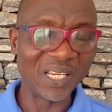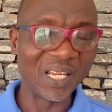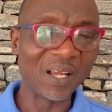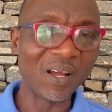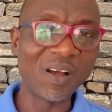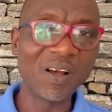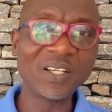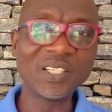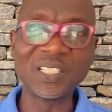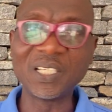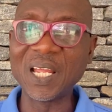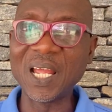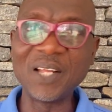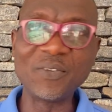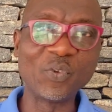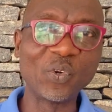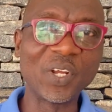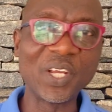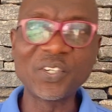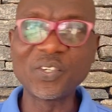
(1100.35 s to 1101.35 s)
All the
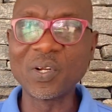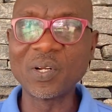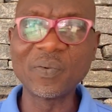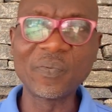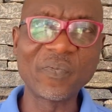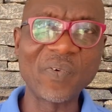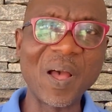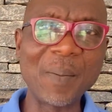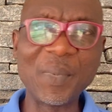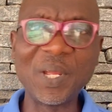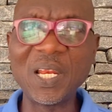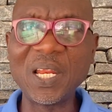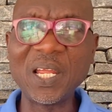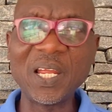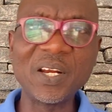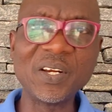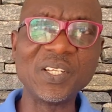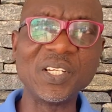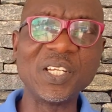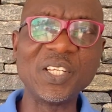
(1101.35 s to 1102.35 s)
education, family,
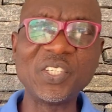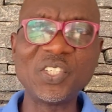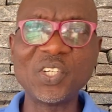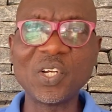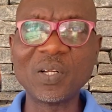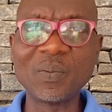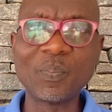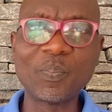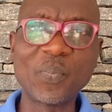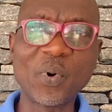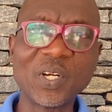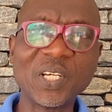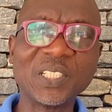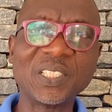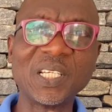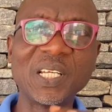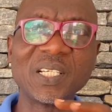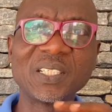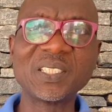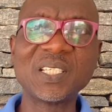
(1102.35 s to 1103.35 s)
religion,
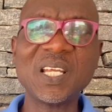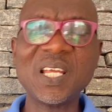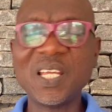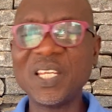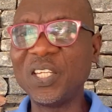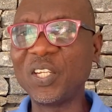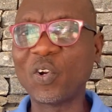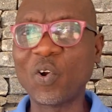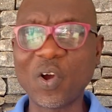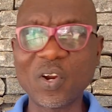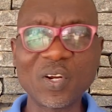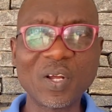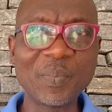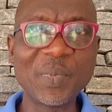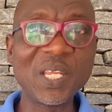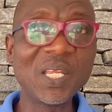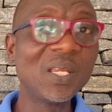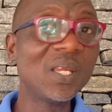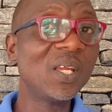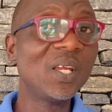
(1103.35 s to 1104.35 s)
politics,
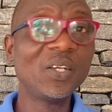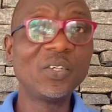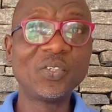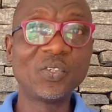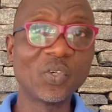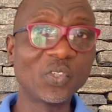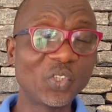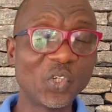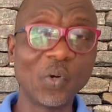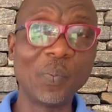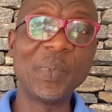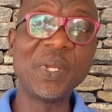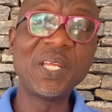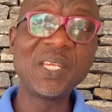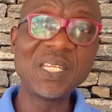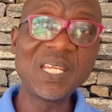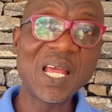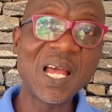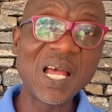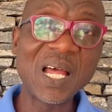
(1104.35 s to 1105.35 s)
economy, social
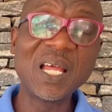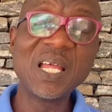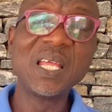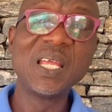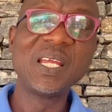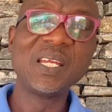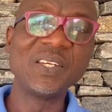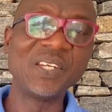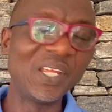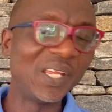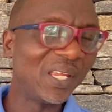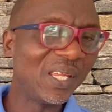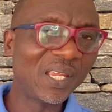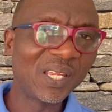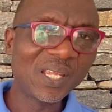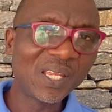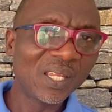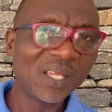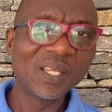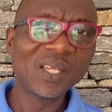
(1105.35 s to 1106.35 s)
media,
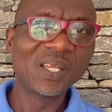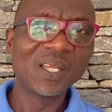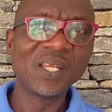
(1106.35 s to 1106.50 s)
the